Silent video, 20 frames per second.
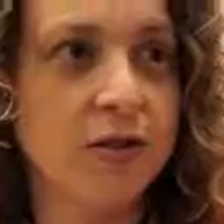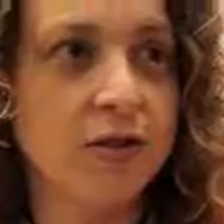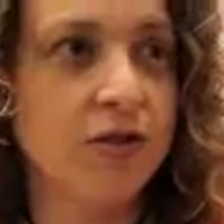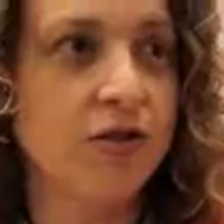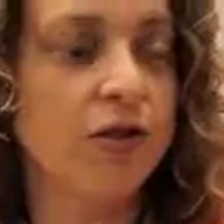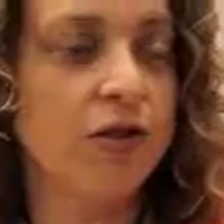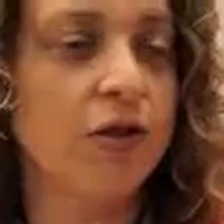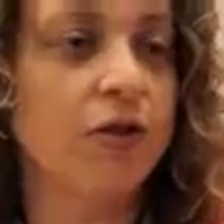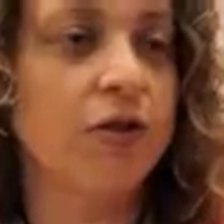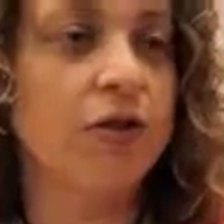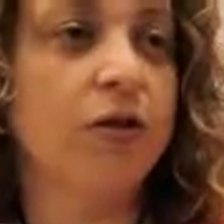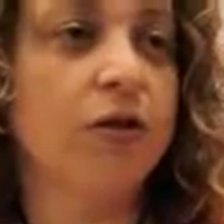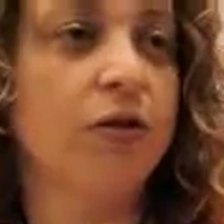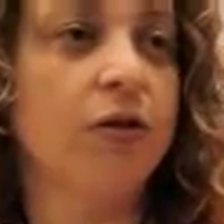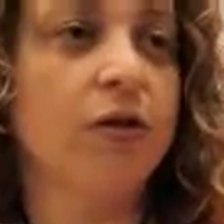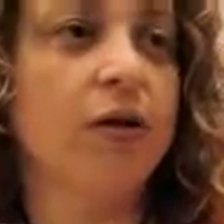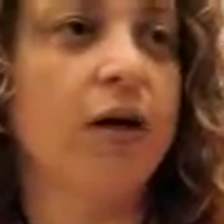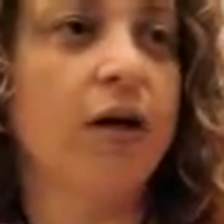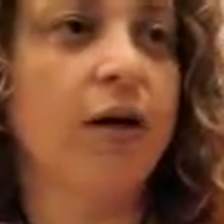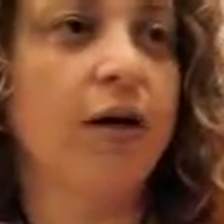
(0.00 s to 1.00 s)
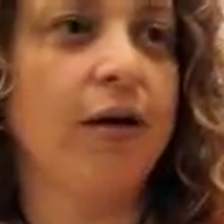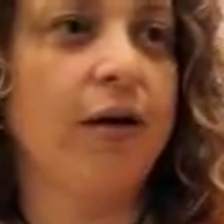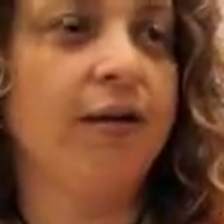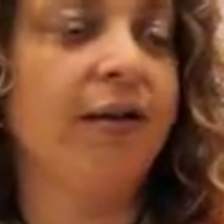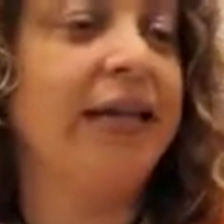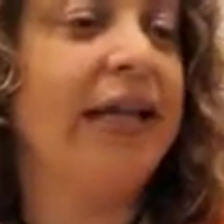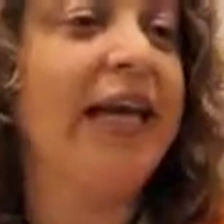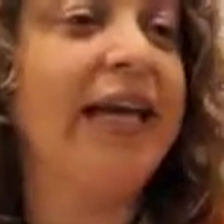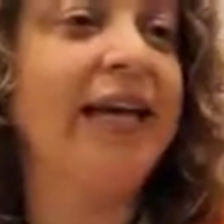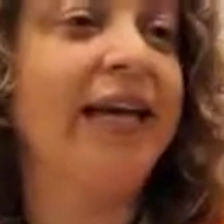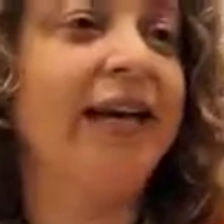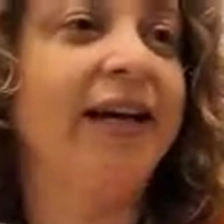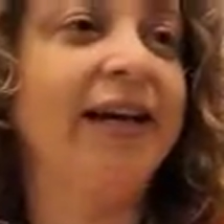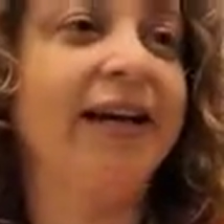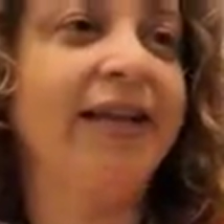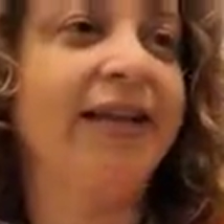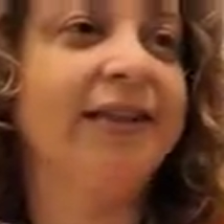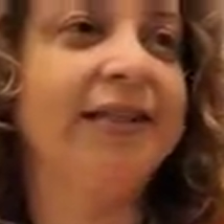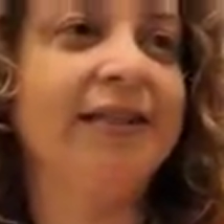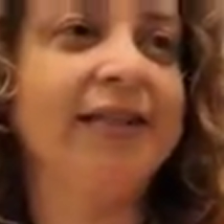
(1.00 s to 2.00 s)
Those are like
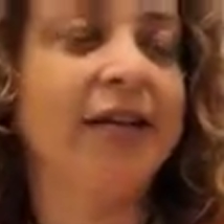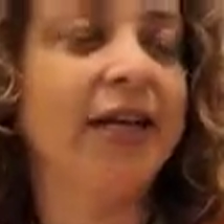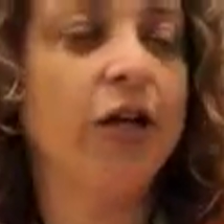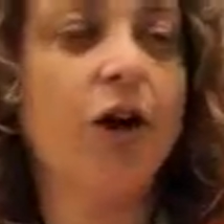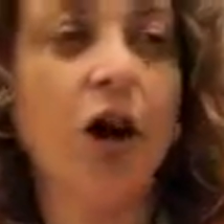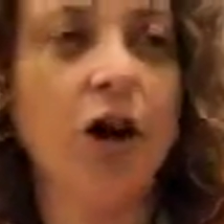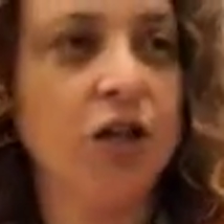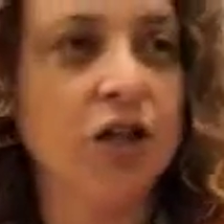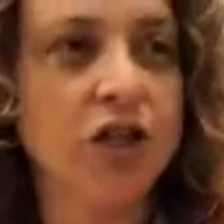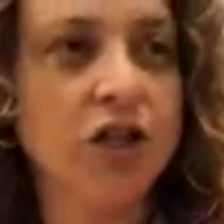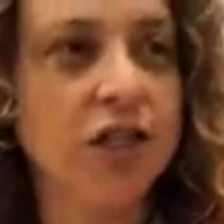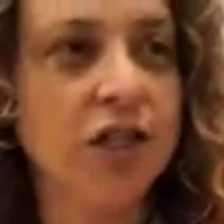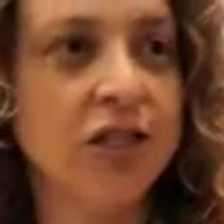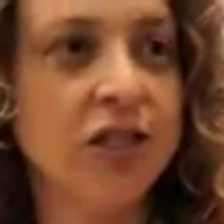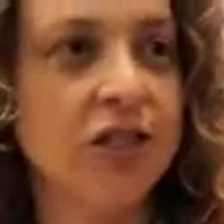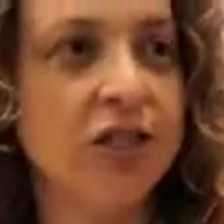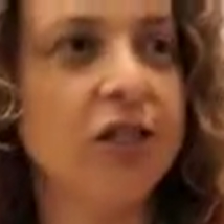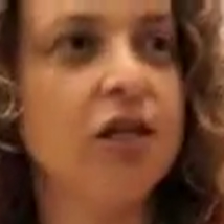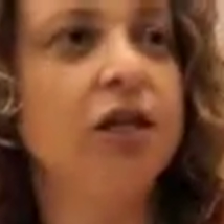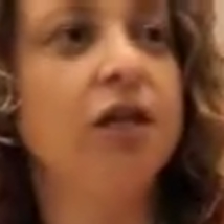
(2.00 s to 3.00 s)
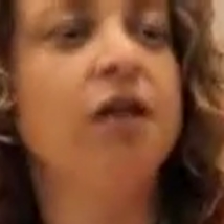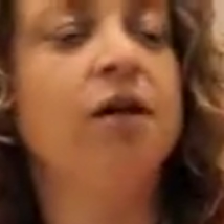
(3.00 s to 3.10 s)
a psychologist,